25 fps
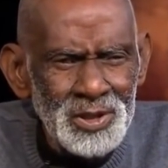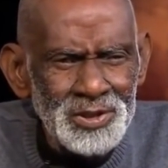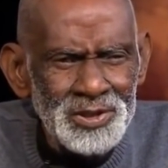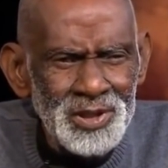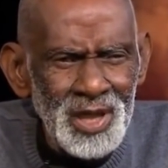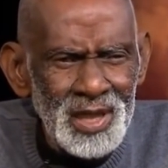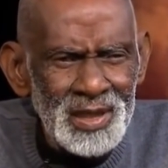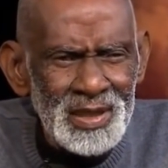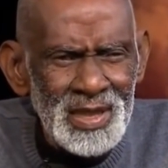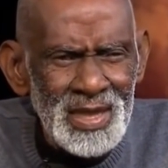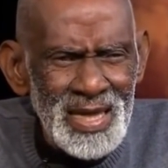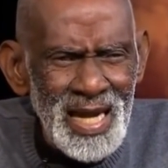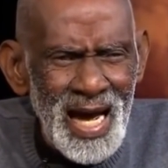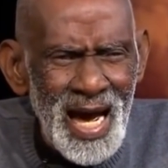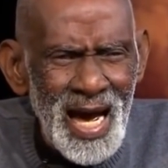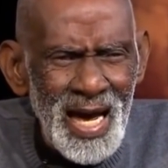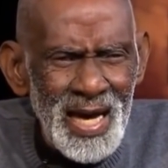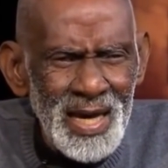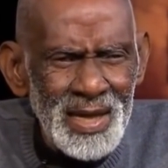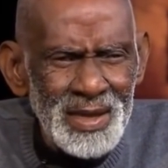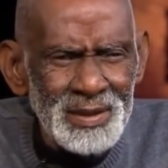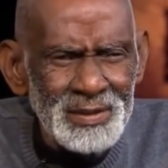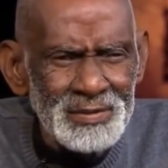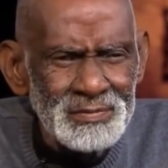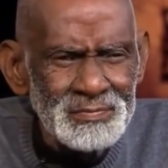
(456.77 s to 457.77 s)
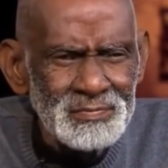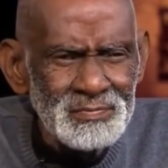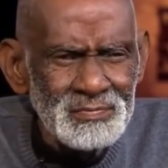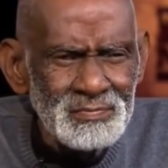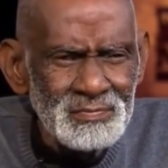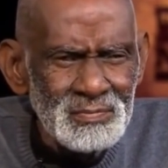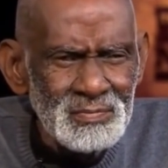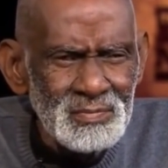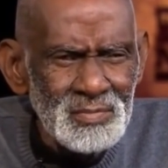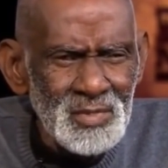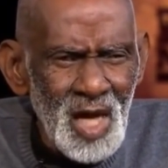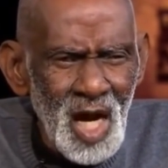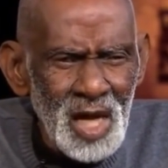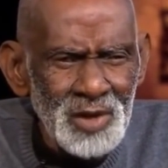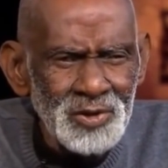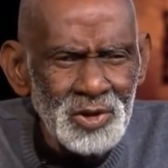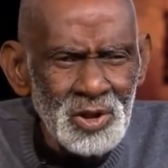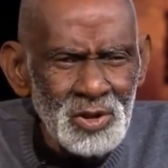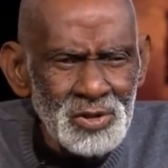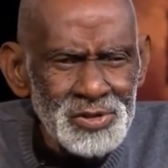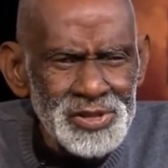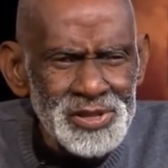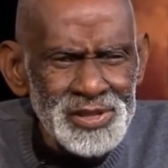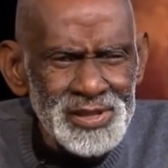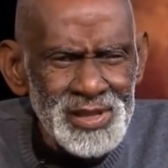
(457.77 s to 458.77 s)
to take 9. I
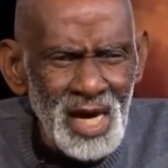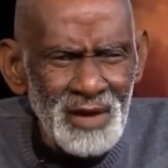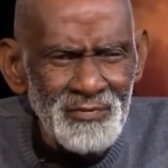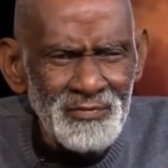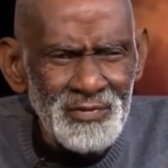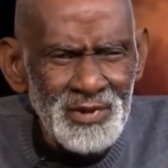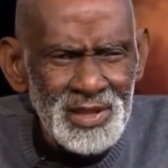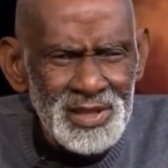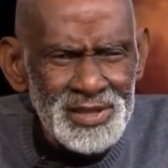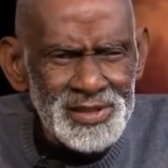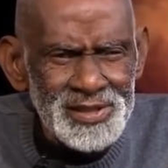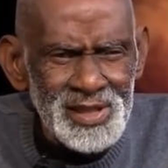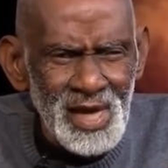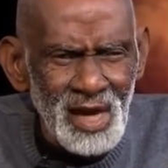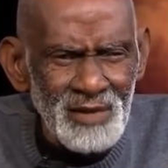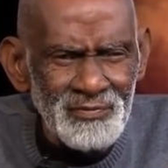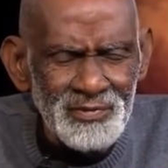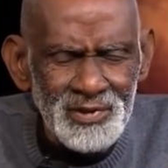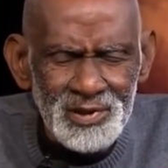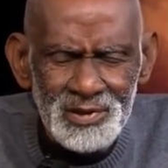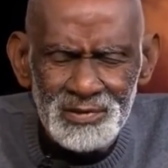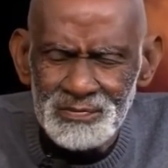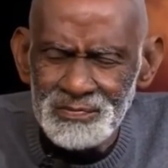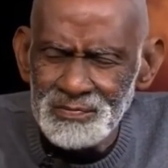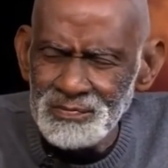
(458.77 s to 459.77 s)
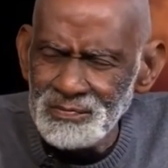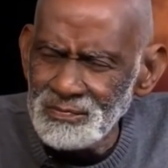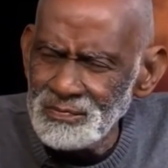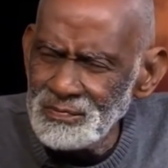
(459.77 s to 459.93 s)
took 77.